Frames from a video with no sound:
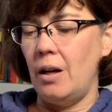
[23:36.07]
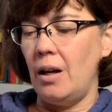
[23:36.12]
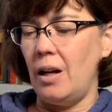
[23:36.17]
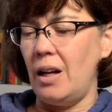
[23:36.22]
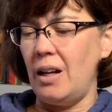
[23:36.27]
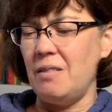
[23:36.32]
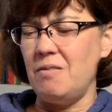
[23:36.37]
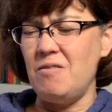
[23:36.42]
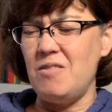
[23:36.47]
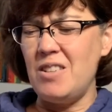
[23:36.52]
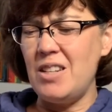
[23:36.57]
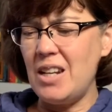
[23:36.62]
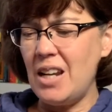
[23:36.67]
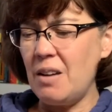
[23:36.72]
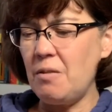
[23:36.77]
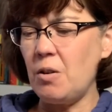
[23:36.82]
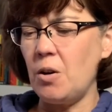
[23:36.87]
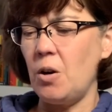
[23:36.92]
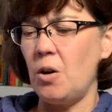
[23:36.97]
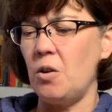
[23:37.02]
I've
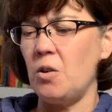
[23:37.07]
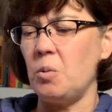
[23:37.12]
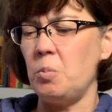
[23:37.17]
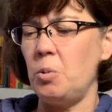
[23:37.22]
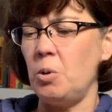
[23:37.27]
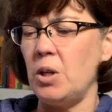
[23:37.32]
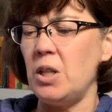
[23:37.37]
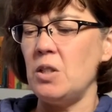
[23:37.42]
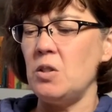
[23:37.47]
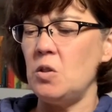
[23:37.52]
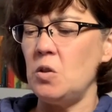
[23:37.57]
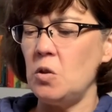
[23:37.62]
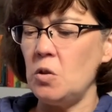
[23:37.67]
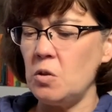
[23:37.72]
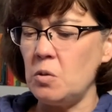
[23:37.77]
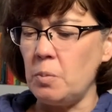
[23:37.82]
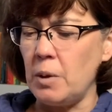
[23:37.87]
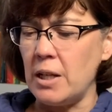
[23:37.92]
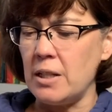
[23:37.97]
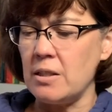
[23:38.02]
never heard of putting
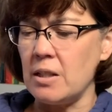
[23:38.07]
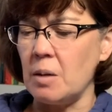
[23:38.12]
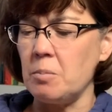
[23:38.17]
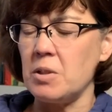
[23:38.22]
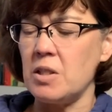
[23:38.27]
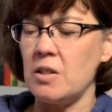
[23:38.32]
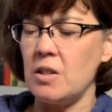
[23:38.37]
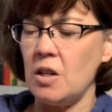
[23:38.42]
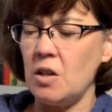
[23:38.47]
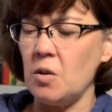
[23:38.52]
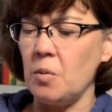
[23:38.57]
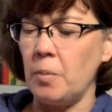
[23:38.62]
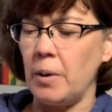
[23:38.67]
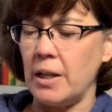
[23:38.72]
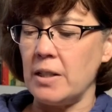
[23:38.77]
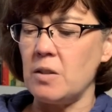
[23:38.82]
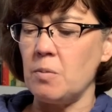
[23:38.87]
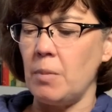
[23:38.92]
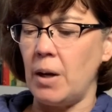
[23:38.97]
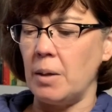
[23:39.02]
toothpaste on mosquito
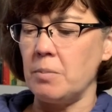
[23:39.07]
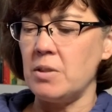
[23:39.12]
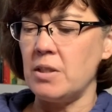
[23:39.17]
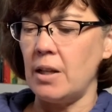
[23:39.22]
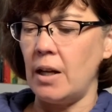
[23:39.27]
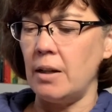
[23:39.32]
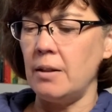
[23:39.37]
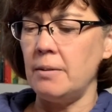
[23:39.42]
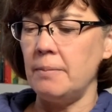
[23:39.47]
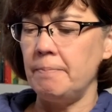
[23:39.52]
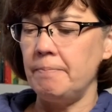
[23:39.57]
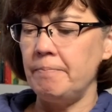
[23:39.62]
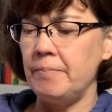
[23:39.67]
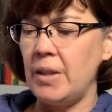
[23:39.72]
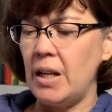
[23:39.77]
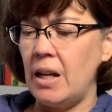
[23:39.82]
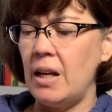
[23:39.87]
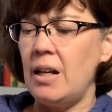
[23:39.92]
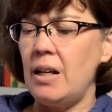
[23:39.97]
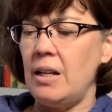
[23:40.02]
bites, Mom said.
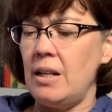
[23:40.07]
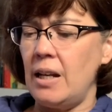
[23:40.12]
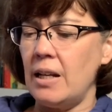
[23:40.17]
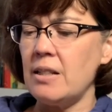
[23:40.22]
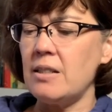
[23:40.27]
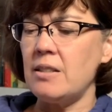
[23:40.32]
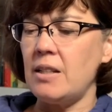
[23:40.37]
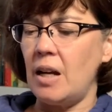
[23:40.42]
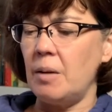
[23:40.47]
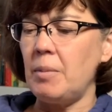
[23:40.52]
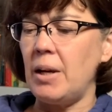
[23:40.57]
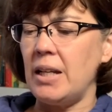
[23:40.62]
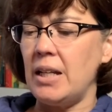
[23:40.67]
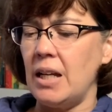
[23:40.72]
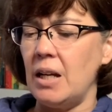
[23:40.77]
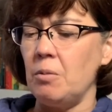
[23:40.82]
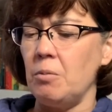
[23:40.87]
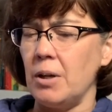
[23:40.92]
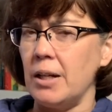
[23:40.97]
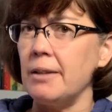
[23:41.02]
Next time I
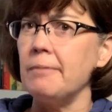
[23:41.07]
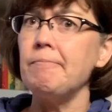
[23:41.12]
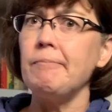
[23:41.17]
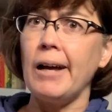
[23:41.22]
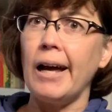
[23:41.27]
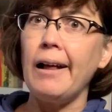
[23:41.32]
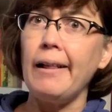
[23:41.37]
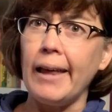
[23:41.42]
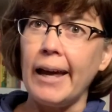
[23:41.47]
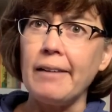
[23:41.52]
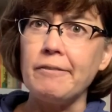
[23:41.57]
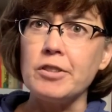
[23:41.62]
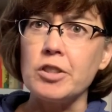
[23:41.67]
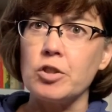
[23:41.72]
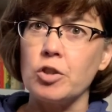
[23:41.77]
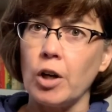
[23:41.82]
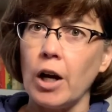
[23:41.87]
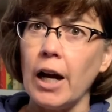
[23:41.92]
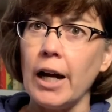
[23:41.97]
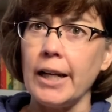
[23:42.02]
get one, I'll have to
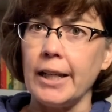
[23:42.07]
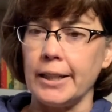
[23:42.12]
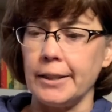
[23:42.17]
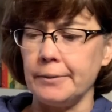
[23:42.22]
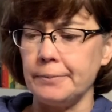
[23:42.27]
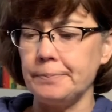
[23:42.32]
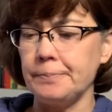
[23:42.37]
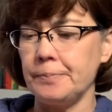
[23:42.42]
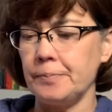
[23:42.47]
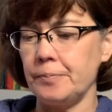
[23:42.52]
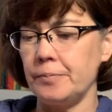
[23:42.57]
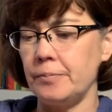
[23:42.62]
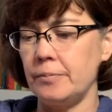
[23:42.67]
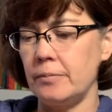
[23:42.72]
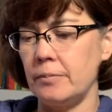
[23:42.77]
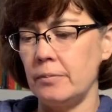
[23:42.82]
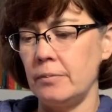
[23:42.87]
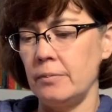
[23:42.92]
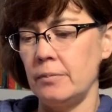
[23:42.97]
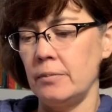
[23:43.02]
try it.
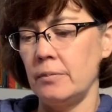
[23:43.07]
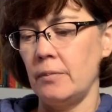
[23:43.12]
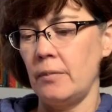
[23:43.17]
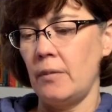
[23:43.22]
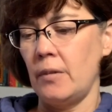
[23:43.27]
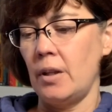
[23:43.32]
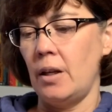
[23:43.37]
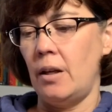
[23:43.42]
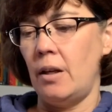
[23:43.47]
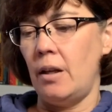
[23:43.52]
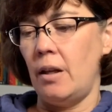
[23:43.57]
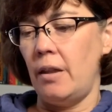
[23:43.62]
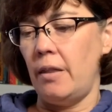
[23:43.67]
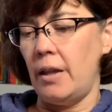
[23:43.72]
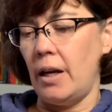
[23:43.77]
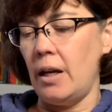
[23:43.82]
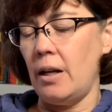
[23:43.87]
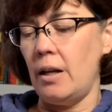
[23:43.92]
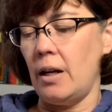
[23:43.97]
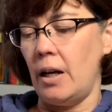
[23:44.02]

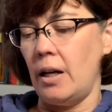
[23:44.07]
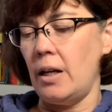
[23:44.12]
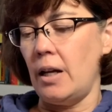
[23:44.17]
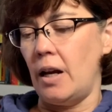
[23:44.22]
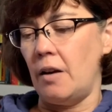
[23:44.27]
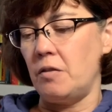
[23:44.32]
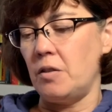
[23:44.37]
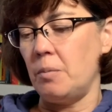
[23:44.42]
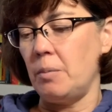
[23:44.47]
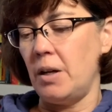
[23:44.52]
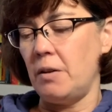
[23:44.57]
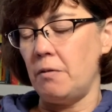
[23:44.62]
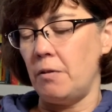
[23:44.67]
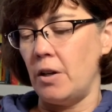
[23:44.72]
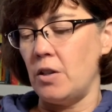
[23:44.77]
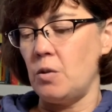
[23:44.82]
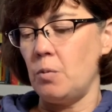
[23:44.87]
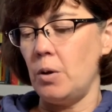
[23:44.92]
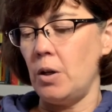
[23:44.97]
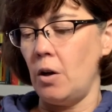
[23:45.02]
That night, after my
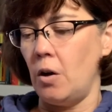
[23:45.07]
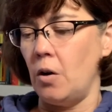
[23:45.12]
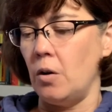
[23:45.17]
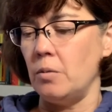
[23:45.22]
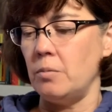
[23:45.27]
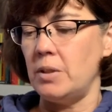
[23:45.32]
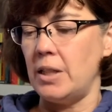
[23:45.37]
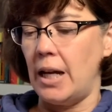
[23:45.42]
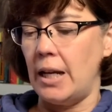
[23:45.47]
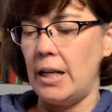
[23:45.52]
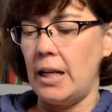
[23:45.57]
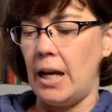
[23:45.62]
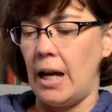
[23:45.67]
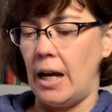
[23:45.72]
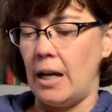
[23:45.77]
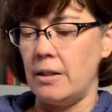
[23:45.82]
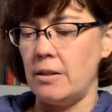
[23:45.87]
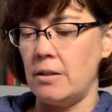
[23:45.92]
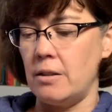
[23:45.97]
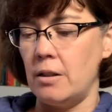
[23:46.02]
friends went home, Daddy
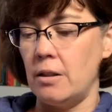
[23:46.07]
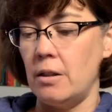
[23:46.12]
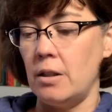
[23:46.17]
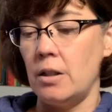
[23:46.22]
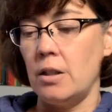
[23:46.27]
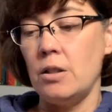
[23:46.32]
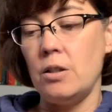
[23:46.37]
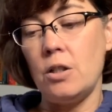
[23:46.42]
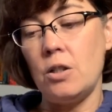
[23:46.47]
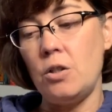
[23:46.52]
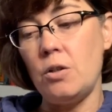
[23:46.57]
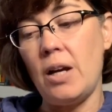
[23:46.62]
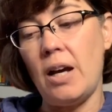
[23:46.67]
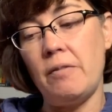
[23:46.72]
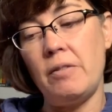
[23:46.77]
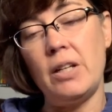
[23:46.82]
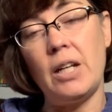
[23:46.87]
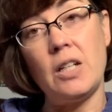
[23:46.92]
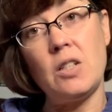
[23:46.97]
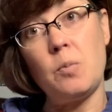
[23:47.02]
asked, did you have
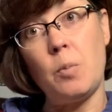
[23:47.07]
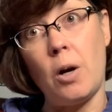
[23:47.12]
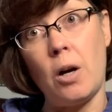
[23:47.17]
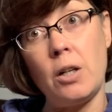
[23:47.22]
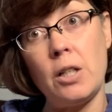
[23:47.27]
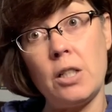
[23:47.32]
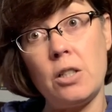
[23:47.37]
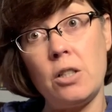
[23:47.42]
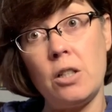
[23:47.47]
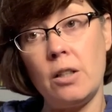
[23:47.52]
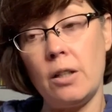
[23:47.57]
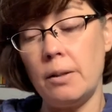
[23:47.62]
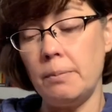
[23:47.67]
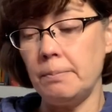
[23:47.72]
a nice party, Sheila?